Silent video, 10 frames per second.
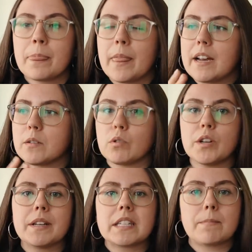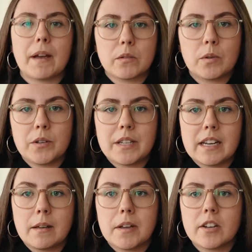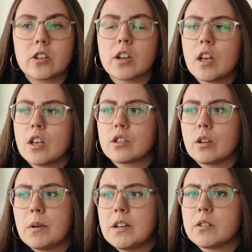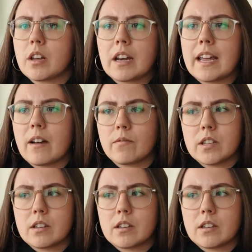That is what you expect when you see an image. So when you suddenly have this